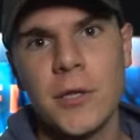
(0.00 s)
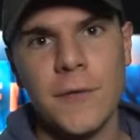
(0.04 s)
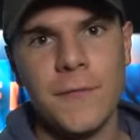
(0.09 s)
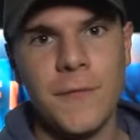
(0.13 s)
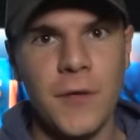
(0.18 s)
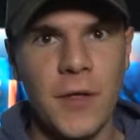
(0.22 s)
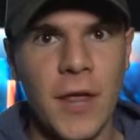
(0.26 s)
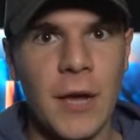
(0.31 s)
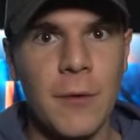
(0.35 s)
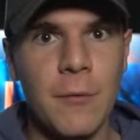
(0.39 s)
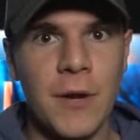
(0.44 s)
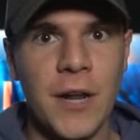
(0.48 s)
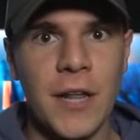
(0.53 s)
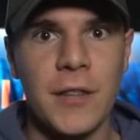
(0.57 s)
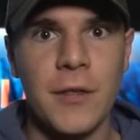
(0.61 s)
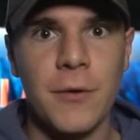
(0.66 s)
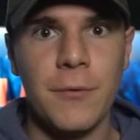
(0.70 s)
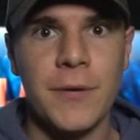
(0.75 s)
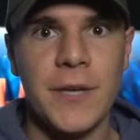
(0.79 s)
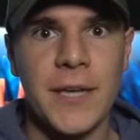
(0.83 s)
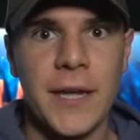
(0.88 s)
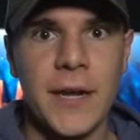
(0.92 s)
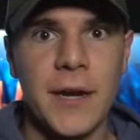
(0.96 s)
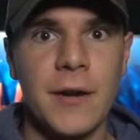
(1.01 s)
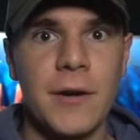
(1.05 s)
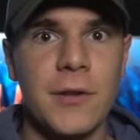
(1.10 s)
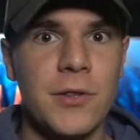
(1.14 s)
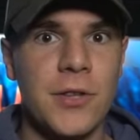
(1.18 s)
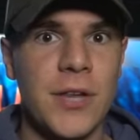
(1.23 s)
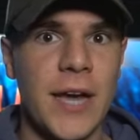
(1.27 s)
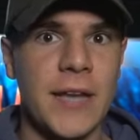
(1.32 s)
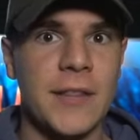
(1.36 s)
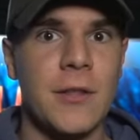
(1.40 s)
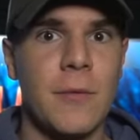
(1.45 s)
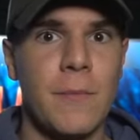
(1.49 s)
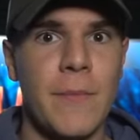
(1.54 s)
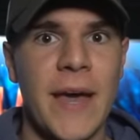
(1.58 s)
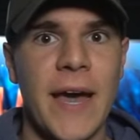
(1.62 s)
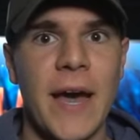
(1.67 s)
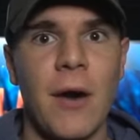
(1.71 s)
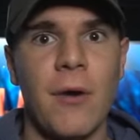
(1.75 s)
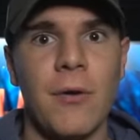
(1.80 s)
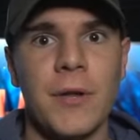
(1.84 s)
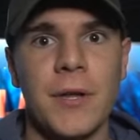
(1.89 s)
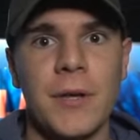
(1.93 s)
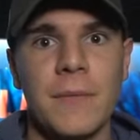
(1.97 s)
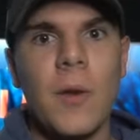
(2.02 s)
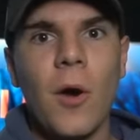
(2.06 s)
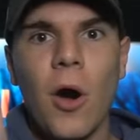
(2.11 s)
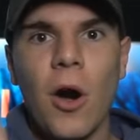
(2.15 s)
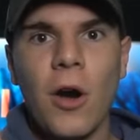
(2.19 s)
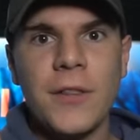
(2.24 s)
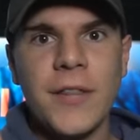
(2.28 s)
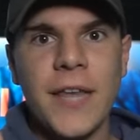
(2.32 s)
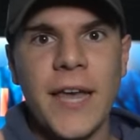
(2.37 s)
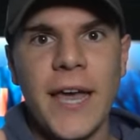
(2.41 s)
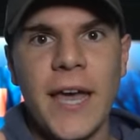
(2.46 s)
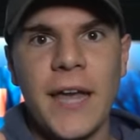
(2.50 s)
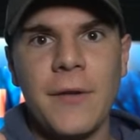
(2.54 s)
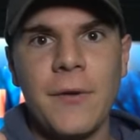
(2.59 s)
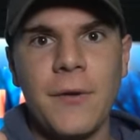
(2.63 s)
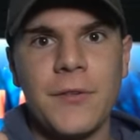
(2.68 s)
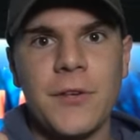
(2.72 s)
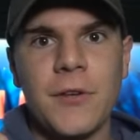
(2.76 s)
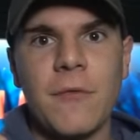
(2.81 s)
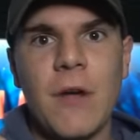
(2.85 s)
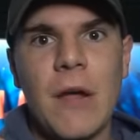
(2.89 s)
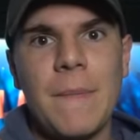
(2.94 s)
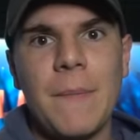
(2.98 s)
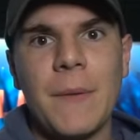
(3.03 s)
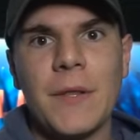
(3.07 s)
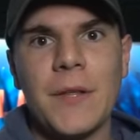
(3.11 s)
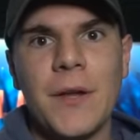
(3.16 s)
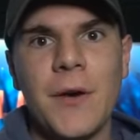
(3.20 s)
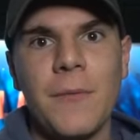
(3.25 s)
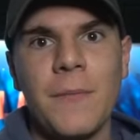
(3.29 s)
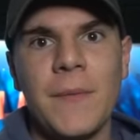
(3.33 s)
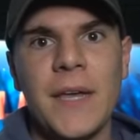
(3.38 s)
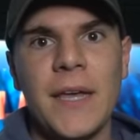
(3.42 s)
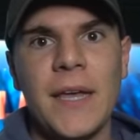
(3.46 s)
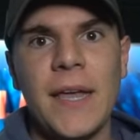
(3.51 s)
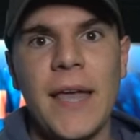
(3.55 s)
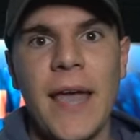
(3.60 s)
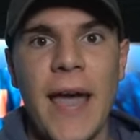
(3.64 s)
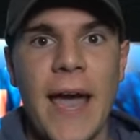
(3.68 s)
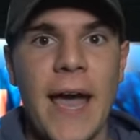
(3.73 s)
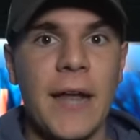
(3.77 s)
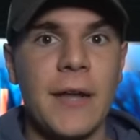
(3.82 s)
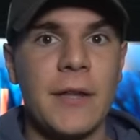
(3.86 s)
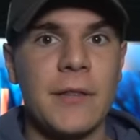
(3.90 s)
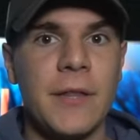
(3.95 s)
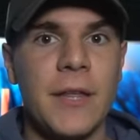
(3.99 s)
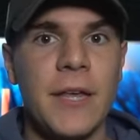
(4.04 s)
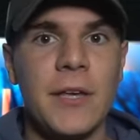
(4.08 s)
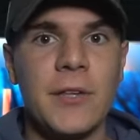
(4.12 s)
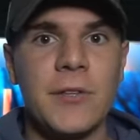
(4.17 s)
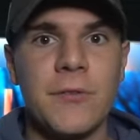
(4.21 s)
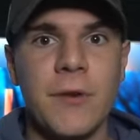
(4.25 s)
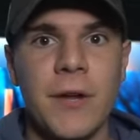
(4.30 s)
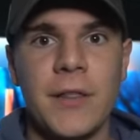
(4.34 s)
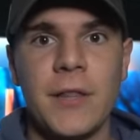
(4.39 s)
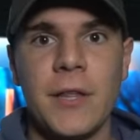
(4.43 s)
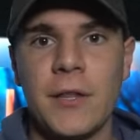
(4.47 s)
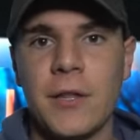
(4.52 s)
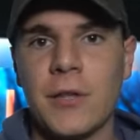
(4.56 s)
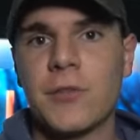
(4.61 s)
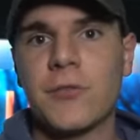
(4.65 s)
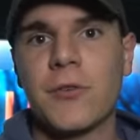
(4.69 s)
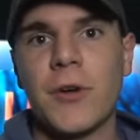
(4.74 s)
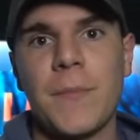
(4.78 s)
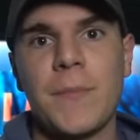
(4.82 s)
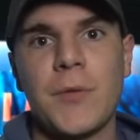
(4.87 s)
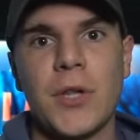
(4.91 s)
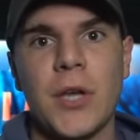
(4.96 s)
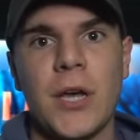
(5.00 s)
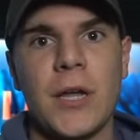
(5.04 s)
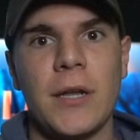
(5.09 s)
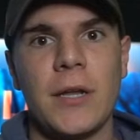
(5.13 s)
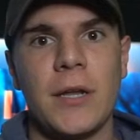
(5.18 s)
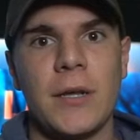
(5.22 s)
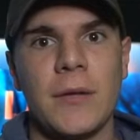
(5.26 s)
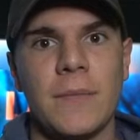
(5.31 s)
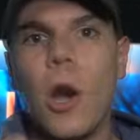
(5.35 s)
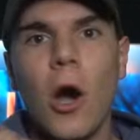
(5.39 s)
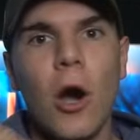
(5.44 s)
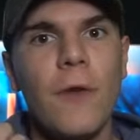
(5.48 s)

so if you like what I do here, check them out. All the handles are right below me, and links are in the description.